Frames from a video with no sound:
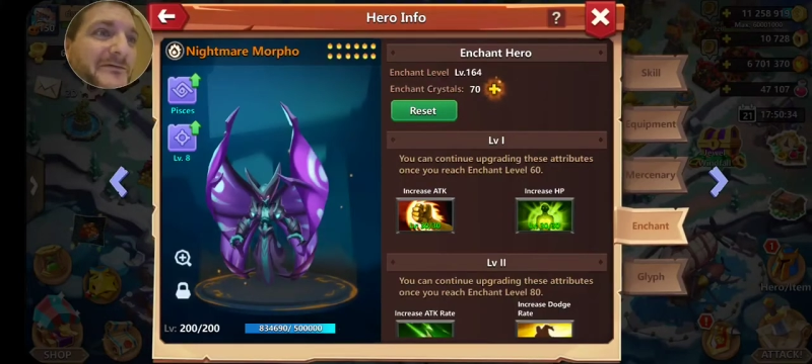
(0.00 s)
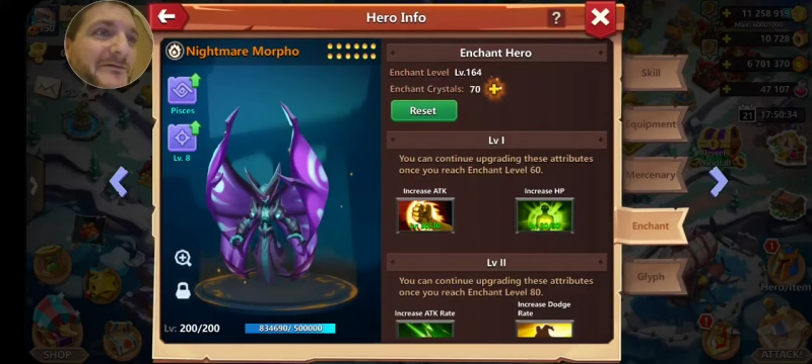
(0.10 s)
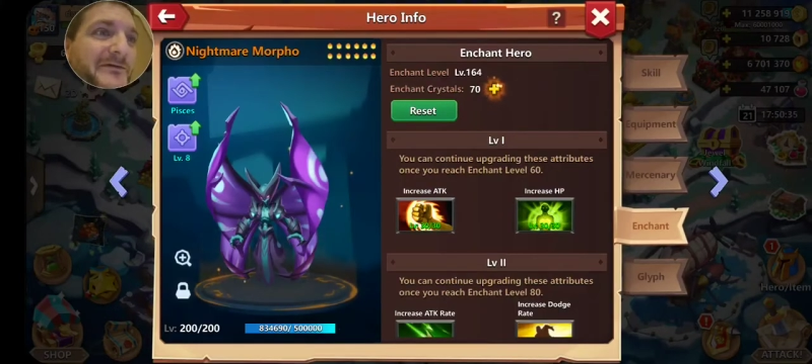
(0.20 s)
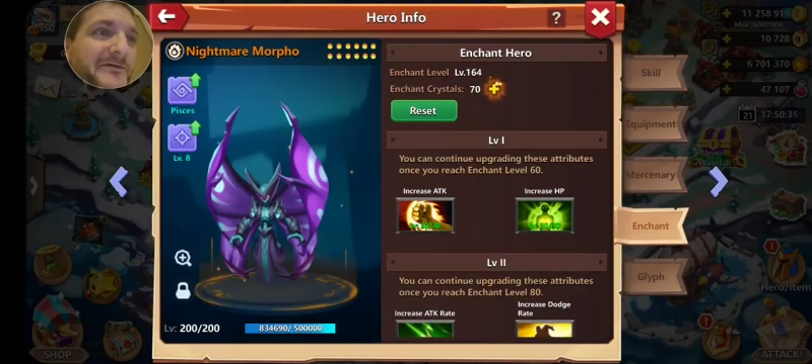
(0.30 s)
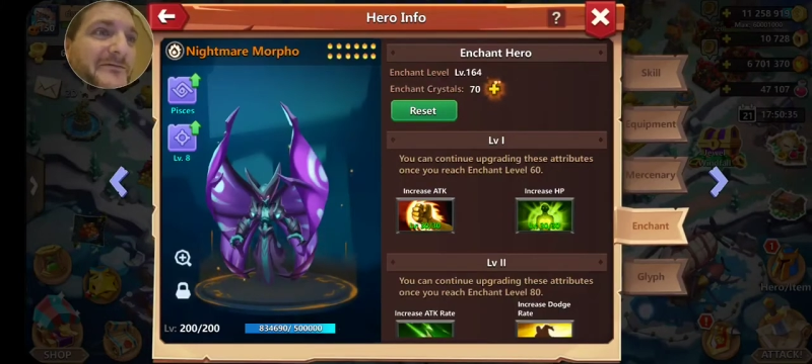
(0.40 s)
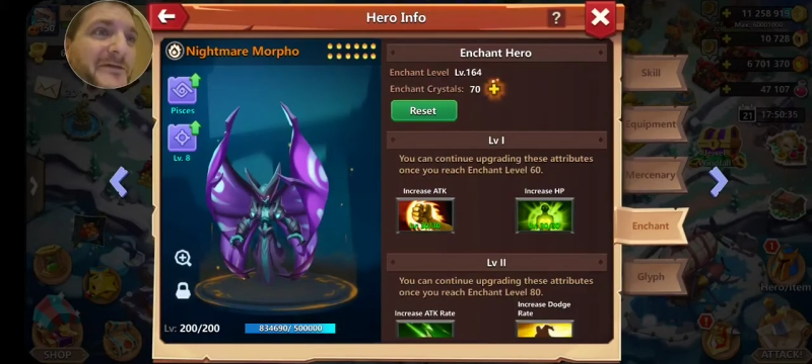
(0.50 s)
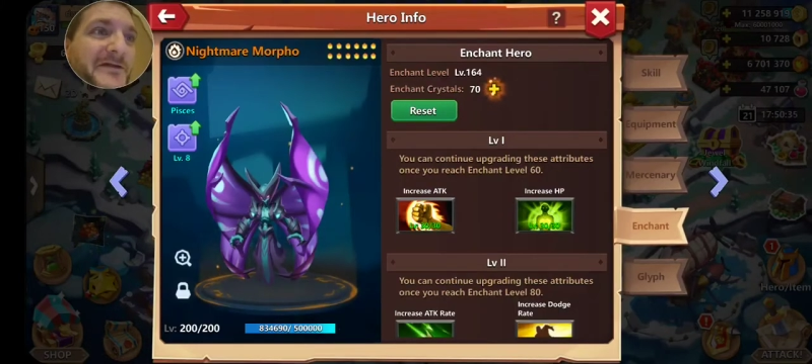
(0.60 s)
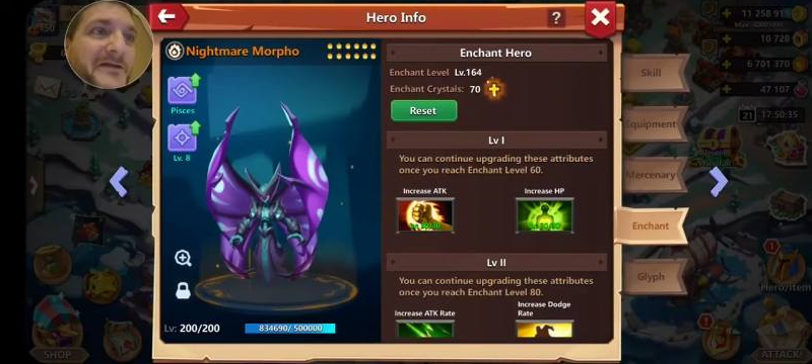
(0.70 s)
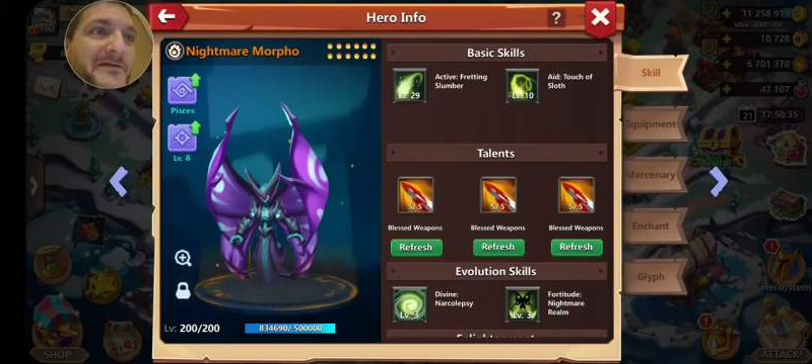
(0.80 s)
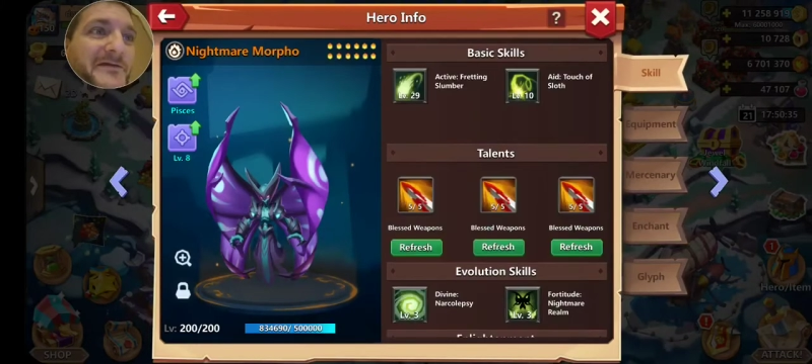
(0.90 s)
don't be
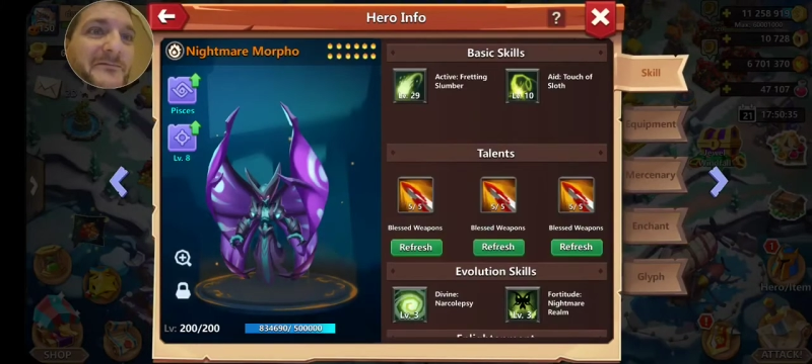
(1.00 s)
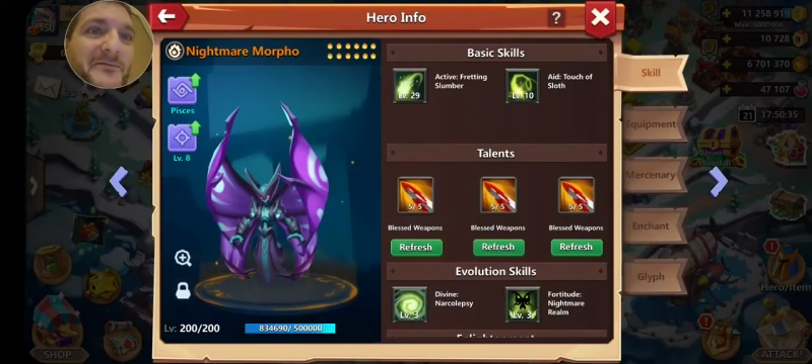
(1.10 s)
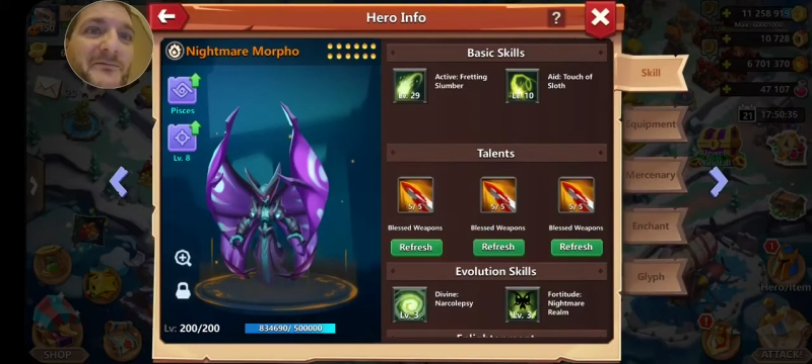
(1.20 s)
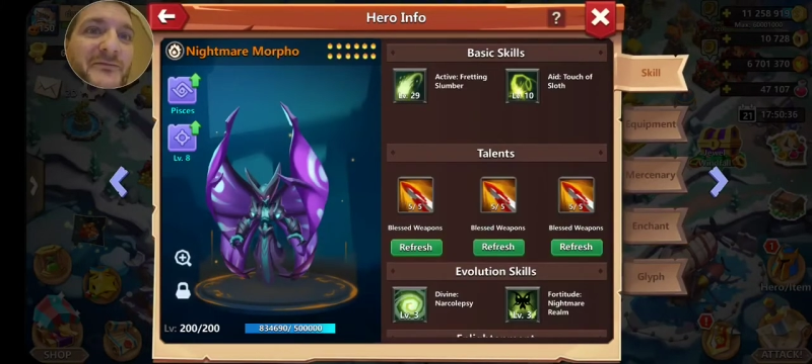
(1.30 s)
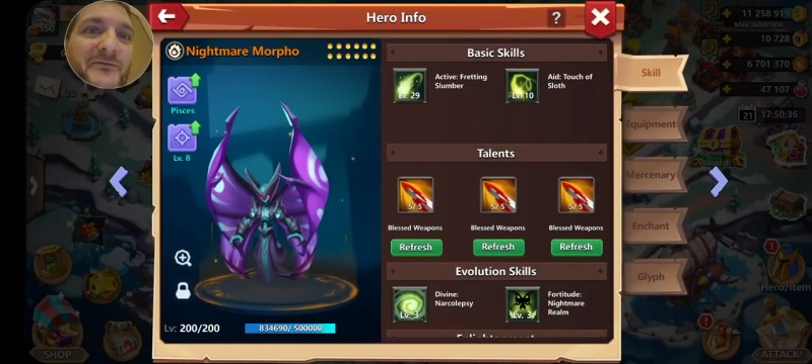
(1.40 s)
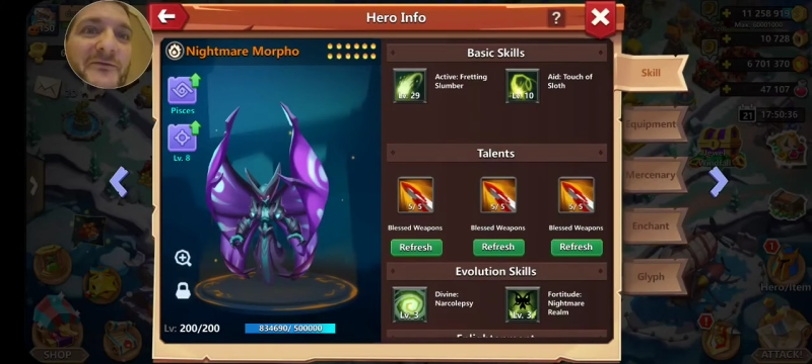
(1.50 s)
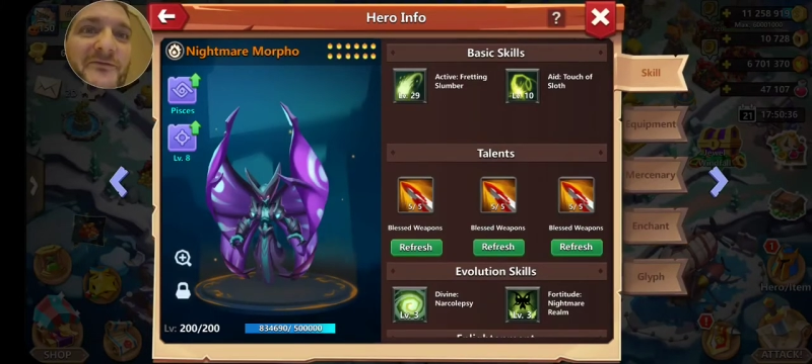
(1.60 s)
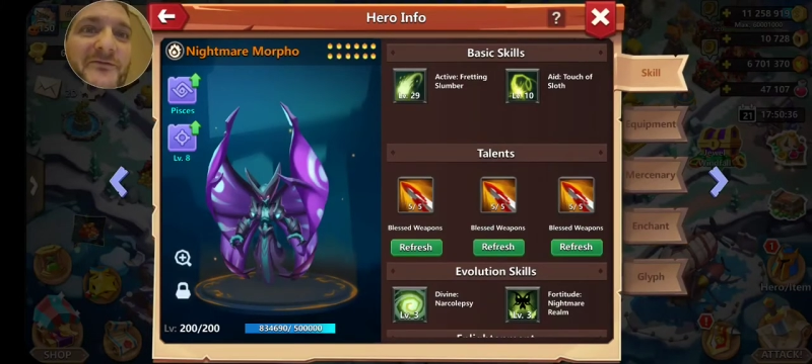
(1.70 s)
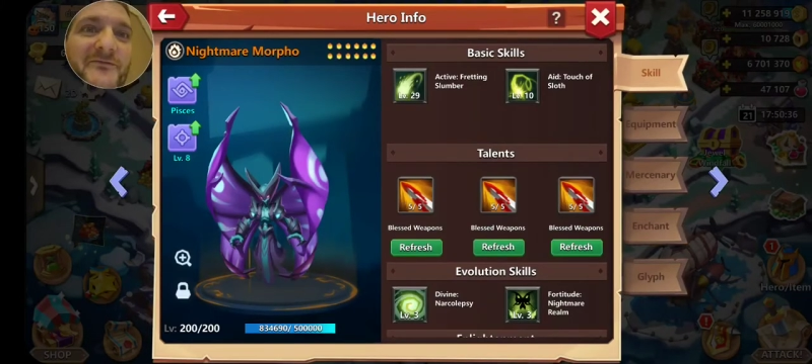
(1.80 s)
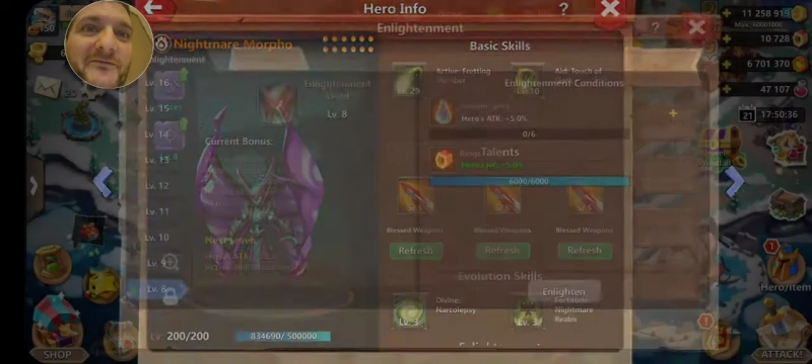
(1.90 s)
liking that 1.2
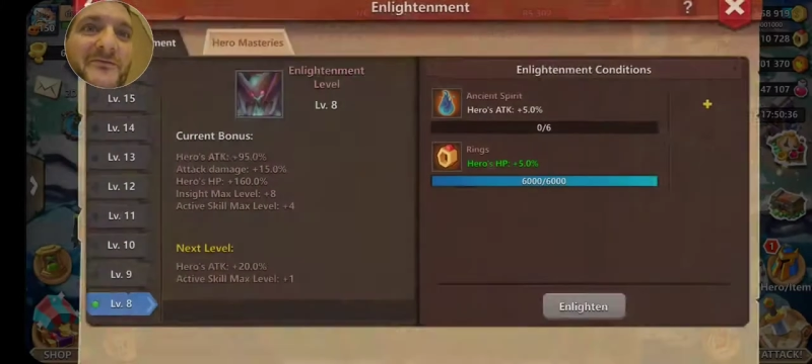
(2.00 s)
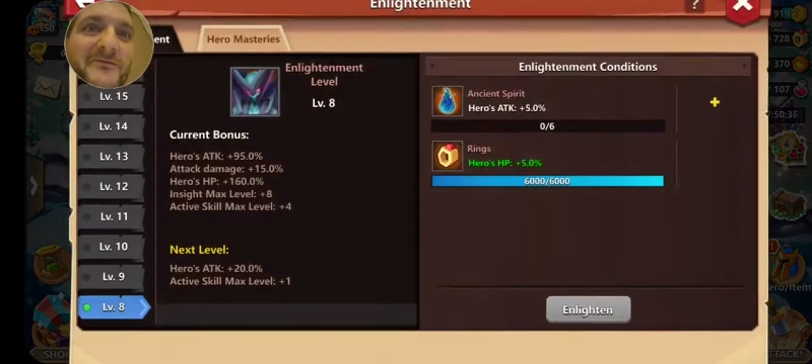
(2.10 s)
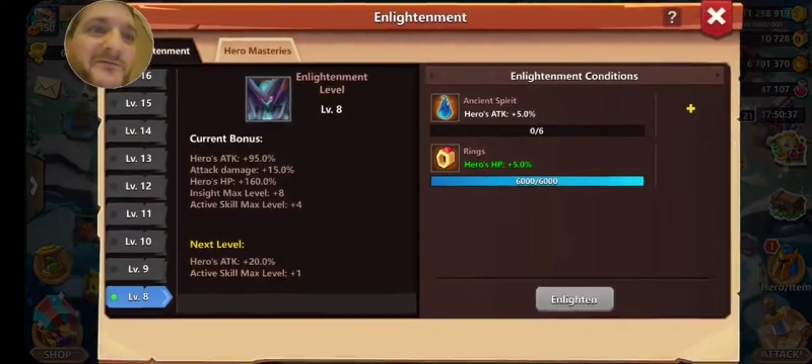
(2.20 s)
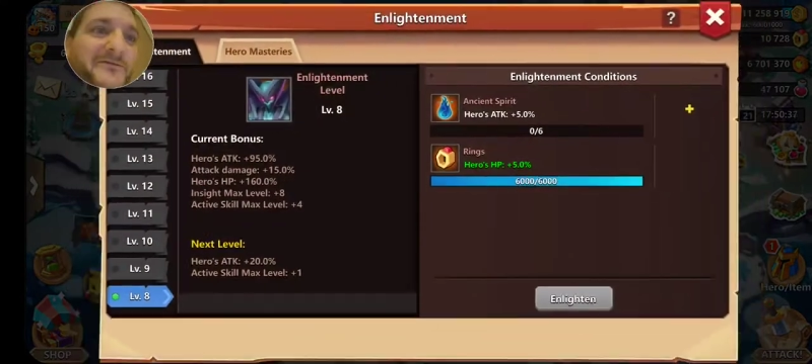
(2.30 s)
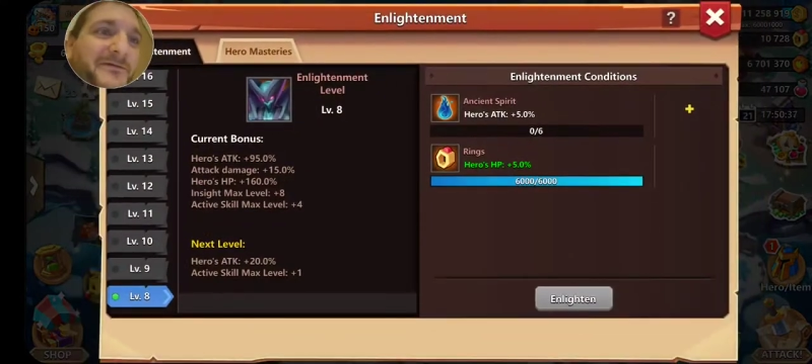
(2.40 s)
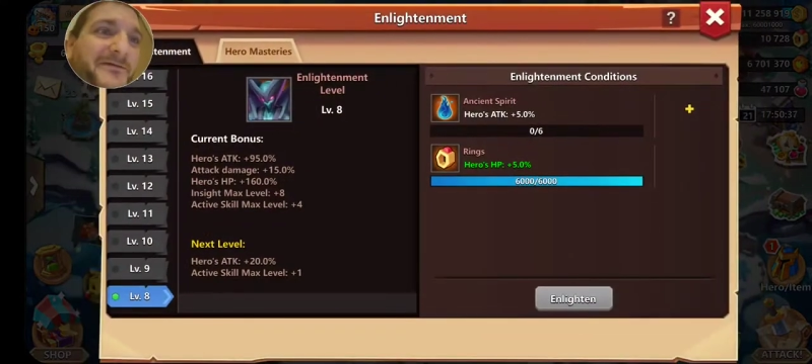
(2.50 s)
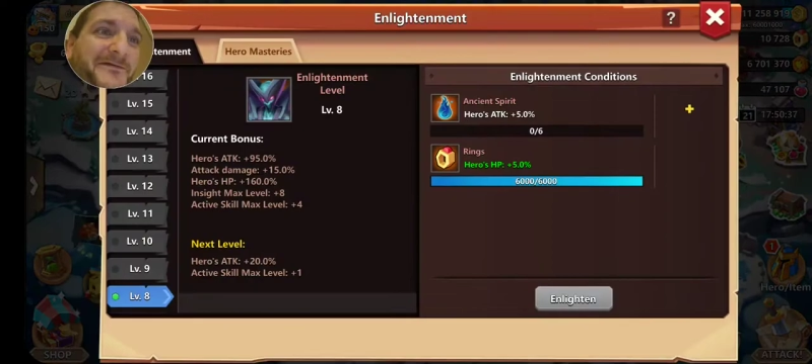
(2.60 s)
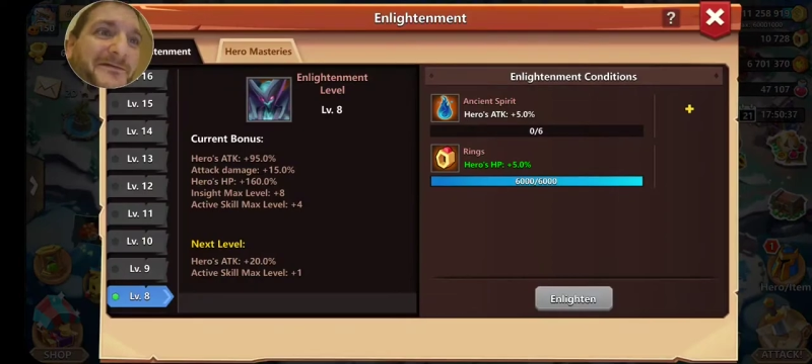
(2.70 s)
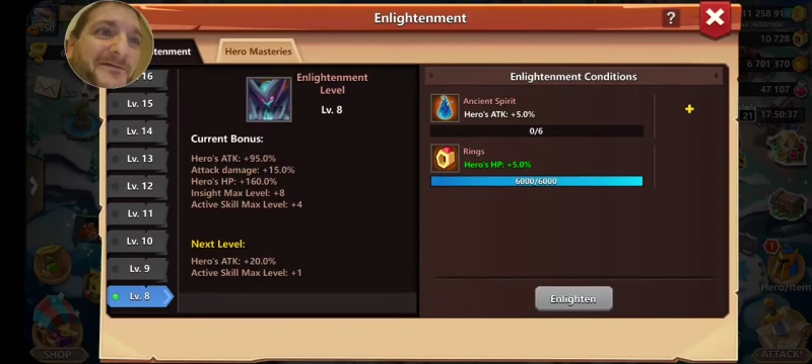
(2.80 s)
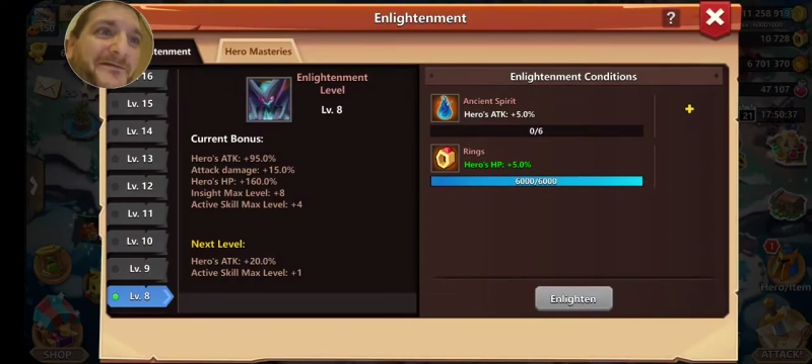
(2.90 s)

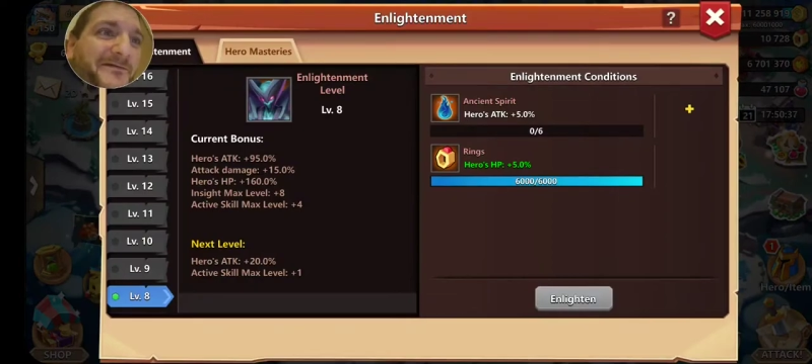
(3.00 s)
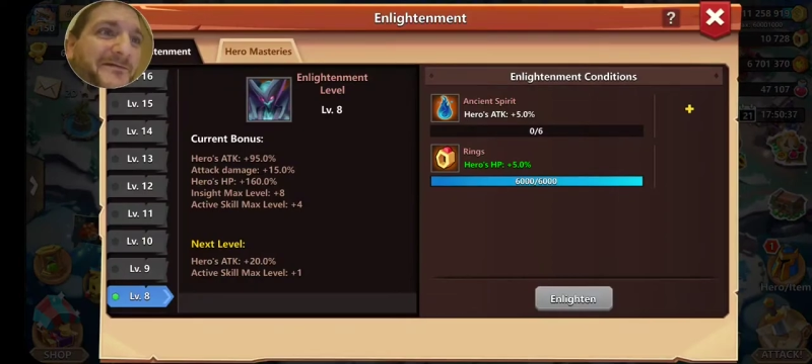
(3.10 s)
thing.